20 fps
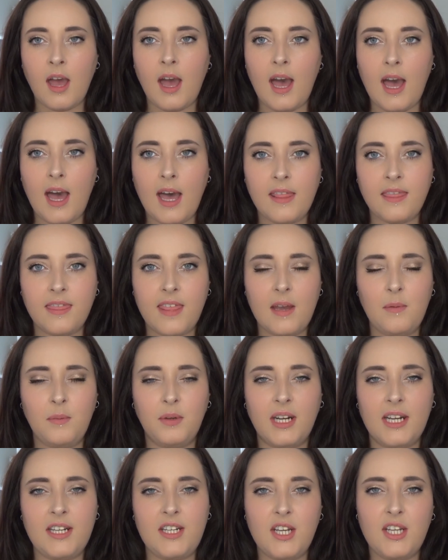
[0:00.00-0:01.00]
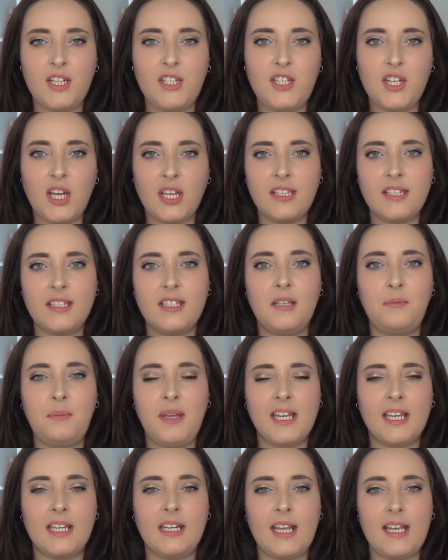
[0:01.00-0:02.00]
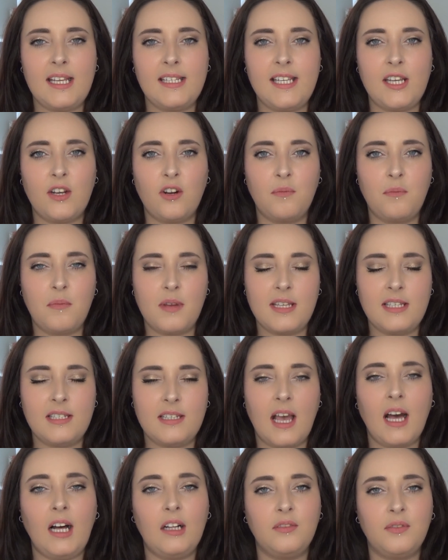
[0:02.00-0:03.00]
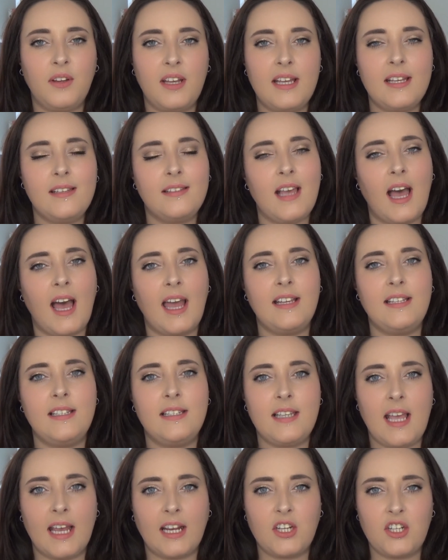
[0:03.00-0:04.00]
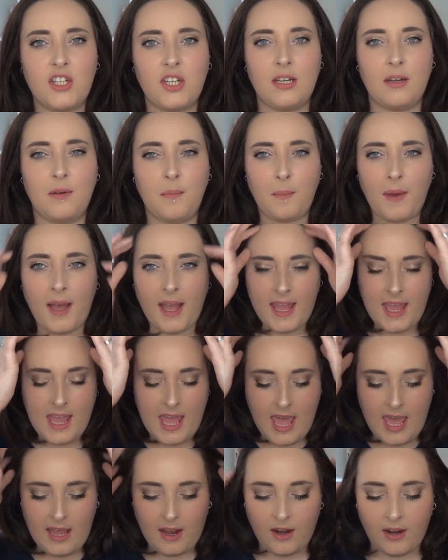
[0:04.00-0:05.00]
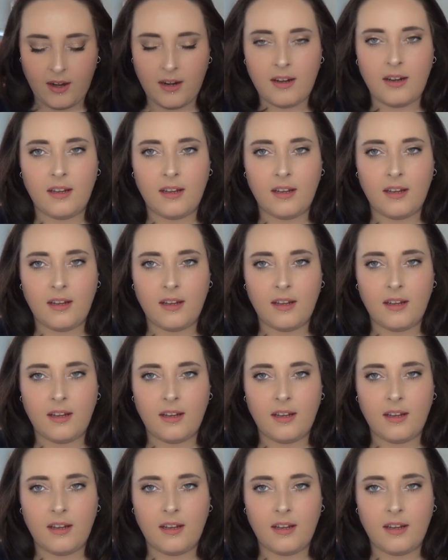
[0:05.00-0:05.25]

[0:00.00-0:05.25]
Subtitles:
And then what I do, just to make it easier on myself, is I section my hair.